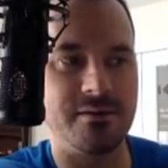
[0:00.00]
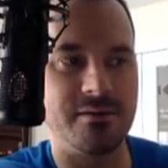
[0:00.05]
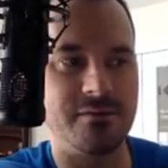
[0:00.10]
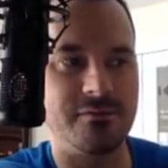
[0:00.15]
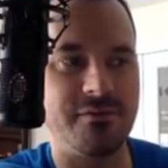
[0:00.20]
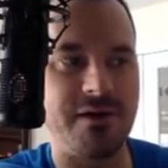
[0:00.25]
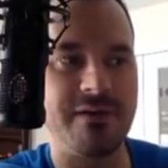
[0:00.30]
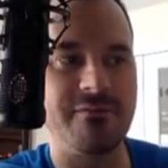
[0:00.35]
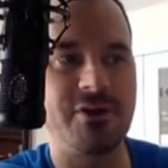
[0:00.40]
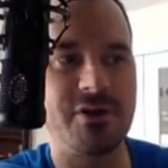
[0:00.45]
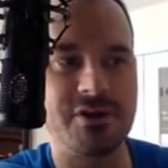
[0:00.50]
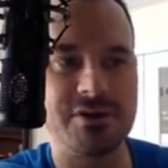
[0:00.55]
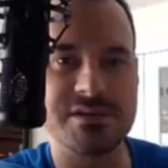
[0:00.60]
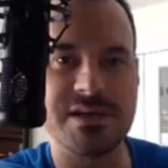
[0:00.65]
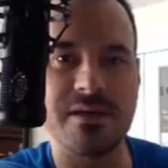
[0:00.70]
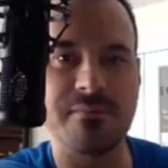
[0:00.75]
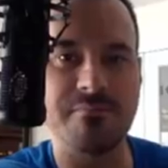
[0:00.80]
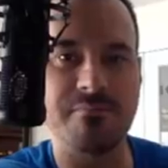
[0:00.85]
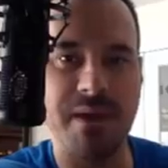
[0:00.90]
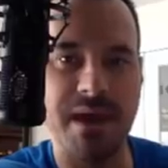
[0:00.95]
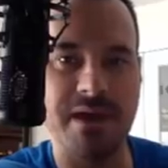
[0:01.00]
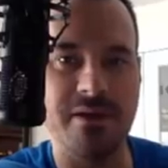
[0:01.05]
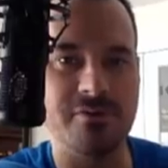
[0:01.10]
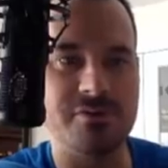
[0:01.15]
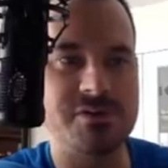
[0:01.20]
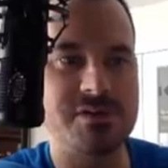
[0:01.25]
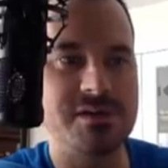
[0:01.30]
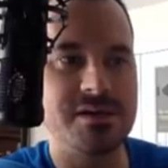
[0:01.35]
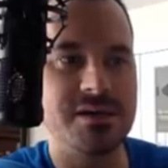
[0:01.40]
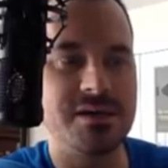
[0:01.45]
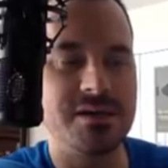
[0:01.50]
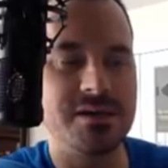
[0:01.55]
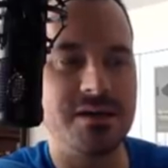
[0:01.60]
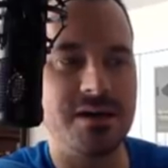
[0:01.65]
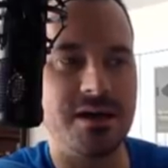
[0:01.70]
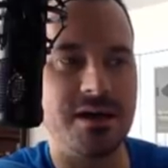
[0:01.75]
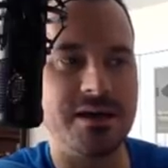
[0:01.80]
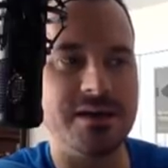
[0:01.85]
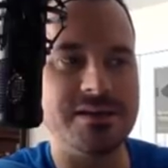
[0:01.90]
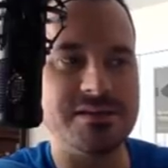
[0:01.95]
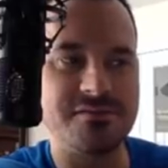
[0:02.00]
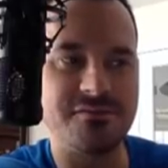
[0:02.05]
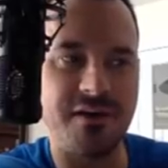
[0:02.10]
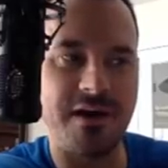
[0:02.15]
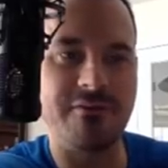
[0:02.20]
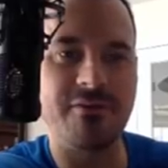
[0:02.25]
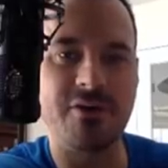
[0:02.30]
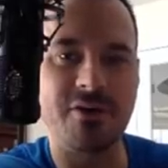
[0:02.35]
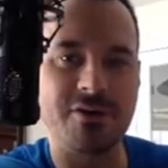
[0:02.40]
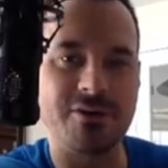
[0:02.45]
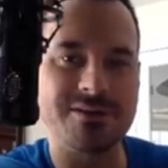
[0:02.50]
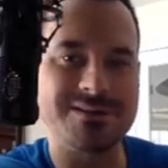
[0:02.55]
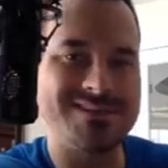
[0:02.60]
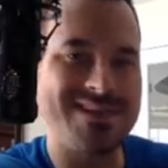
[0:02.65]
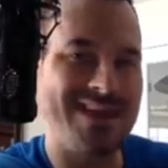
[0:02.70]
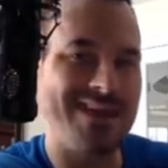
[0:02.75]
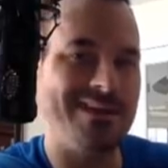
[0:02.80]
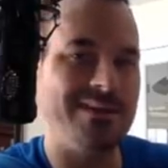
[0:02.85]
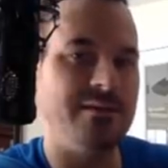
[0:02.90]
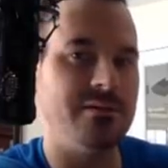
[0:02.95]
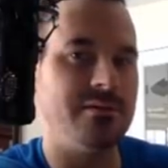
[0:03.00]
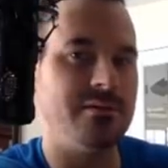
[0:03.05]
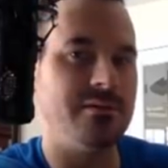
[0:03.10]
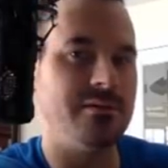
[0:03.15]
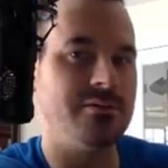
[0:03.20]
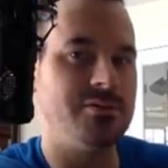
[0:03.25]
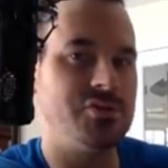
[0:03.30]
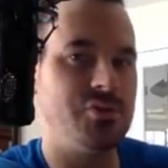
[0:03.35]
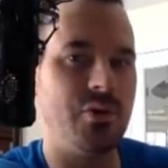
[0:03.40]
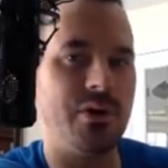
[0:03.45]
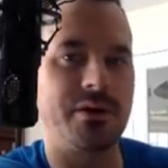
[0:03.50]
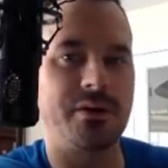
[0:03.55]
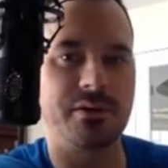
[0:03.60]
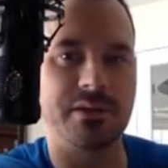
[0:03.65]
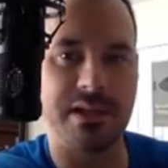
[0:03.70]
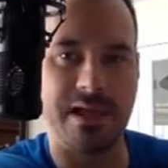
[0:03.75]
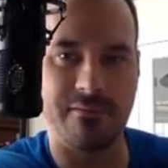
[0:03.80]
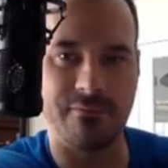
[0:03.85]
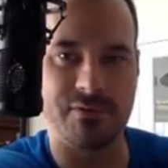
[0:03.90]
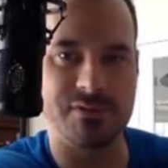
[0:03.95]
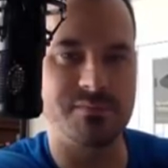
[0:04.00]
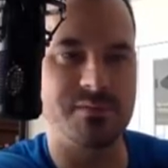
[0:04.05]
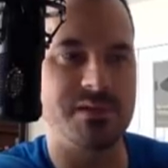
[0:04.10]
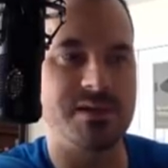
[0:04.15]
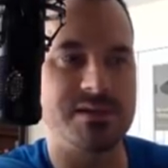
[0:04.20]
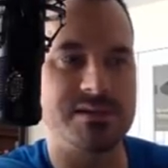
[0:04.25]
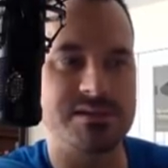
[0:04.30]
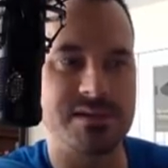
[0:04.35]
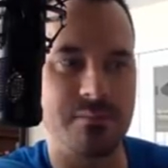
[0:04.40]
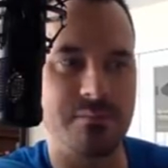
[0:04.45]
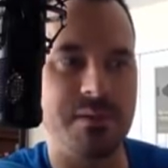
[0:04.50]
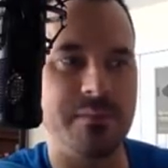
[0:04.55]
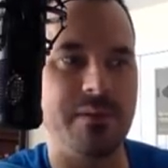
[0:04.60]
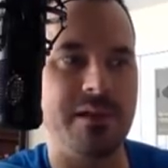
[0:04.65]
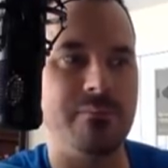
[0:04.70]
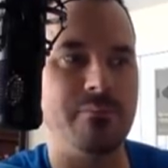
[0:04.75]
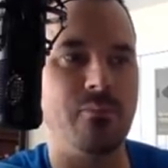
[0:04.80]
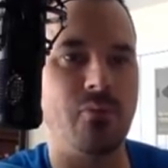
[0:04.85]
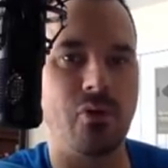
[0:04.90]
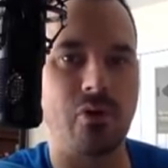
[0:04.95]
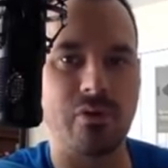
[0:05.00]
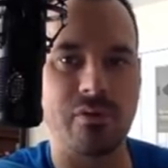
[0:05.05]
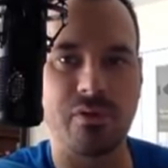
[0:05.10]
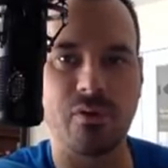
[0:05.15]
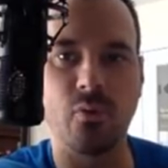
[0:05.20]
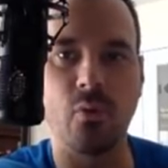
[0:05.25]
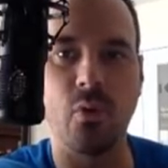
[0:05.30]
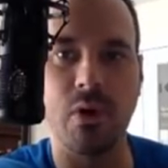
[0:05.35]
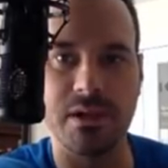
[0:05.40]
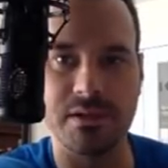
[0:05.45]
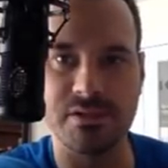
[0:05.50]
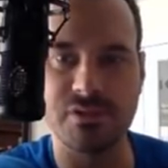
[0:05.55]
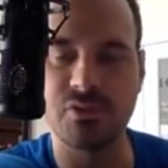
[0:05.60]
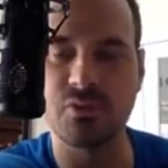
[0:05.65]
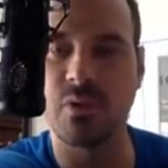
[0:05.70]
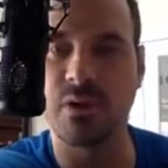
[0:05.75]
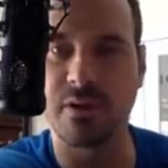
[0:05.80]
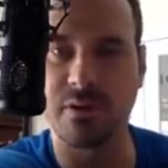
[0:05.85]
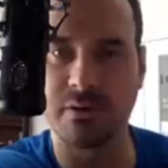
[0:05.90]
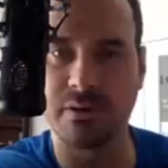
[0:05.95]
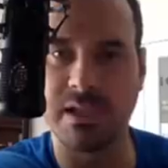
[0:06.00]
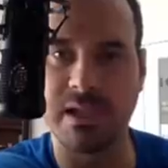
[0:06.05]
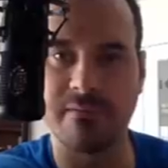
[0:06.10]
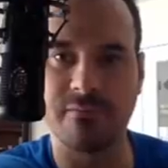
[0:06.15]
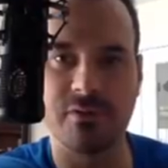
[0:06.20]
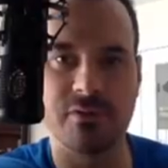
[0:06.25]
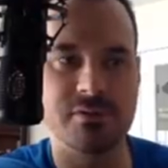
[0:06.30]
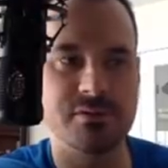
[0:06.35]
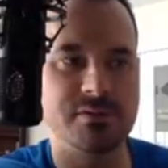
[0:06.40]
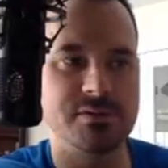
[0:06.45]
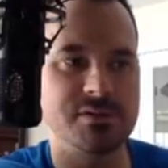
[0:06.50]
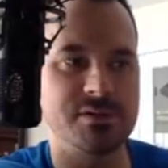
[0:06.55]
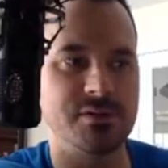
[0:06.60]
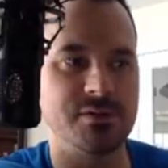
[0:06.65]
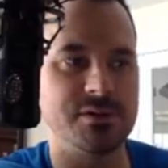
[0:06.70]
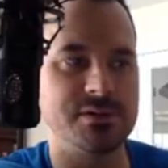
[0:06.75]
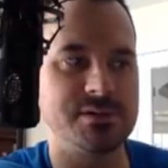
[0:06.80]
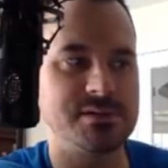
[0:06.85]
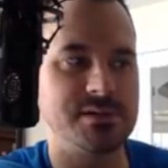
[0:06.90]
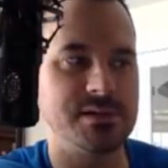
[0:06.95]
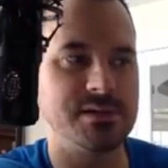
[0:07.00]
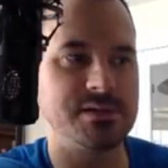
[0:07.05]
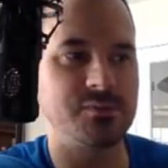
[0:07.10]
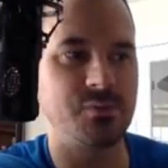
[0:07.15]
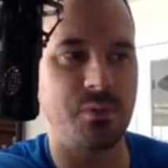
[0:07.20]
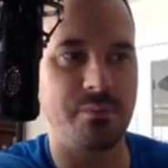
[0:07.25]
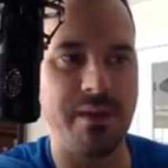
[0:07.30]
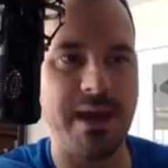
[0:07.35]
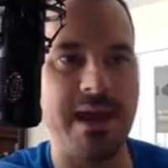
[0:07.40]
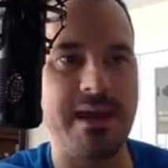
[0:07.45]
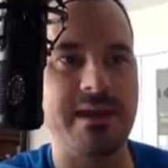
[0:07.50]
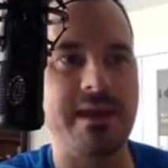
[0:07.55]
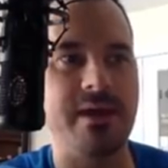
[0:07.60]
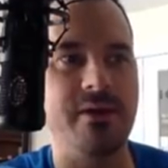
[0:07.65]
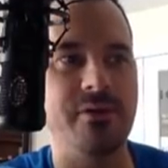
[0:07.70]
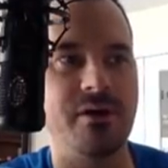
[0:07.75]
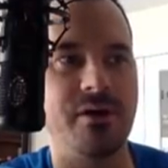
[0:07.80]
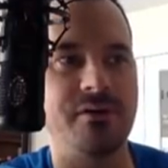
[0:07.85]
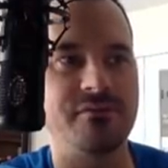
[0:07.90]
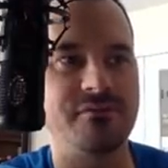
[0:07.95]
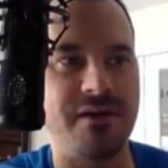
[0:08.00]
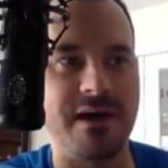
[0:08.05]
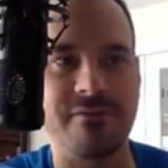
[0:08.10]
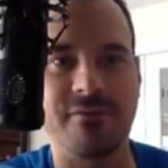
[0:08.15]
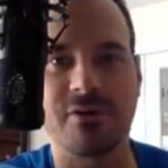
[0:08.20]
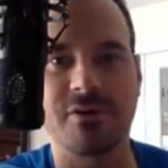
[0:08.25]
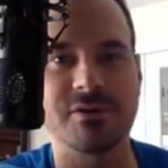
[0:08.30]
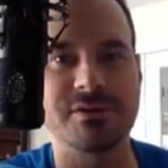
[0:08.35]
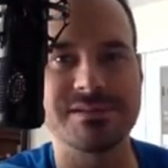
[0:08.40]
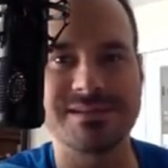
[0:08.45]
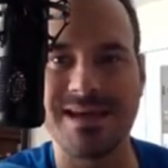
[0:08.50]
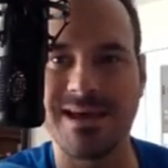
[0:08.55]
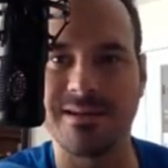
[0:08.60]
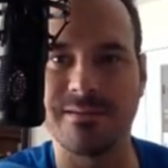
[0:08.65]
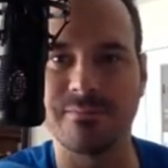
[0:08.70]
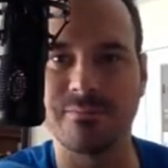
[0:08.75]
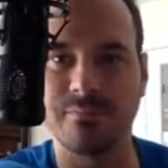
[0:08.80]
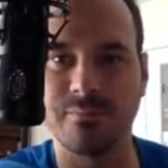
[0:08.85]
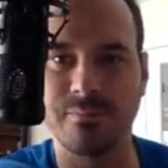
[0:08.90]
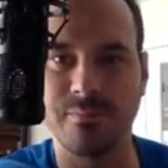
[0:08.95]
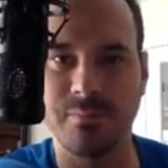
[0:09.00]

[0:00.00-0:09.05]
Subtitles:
510 payouts is 510 200 levels, because some people have more than one 200 level. So we're paying out on 510